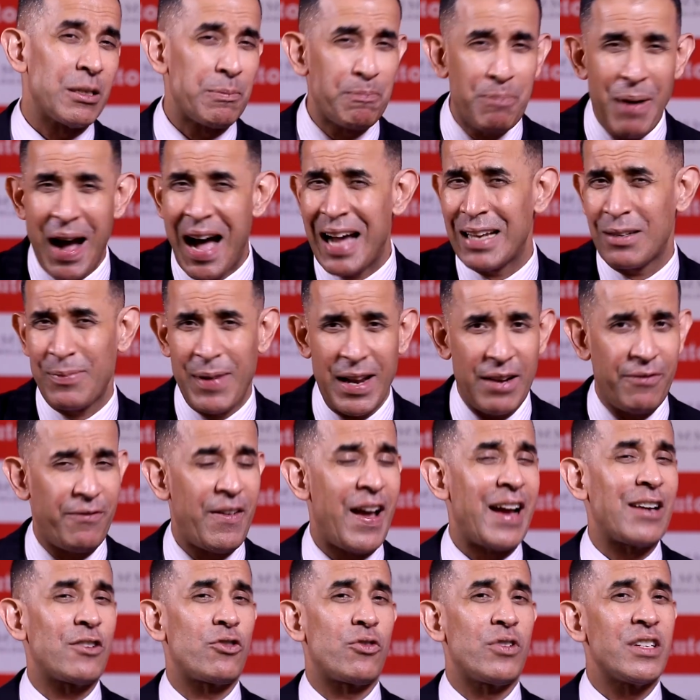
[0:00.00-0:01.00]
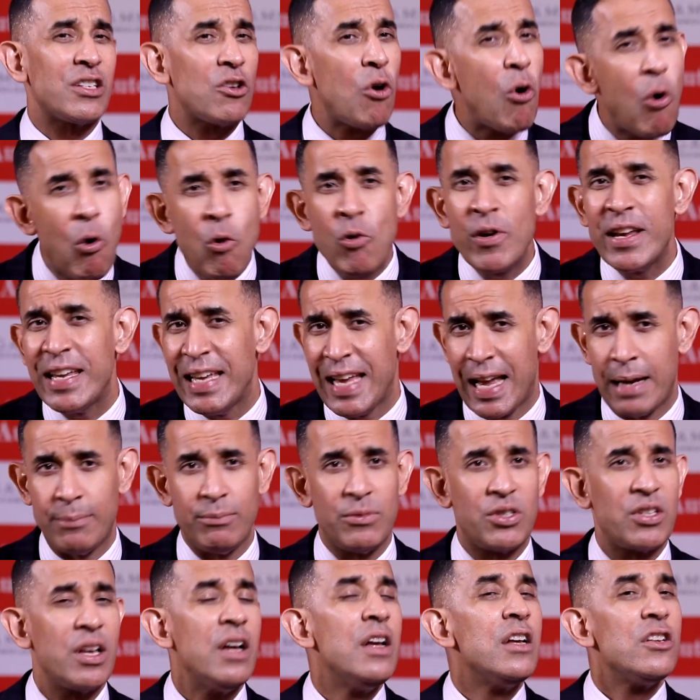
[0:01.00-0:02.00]
part manufacturers,
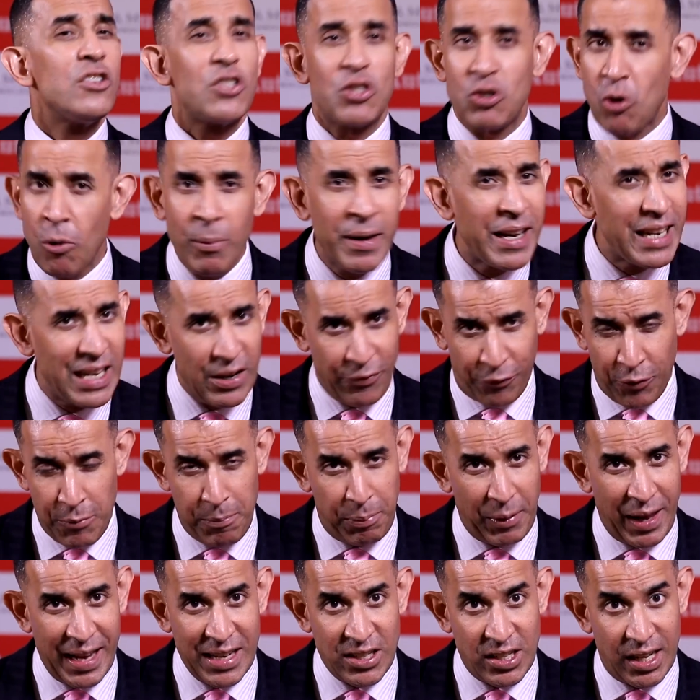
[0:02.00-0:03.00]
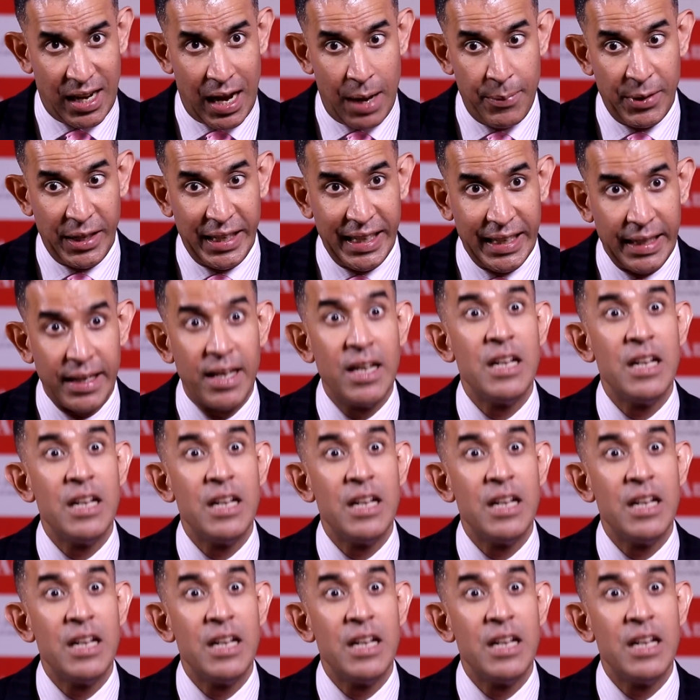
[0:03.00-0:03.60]
OEMs, so many different players are coming in.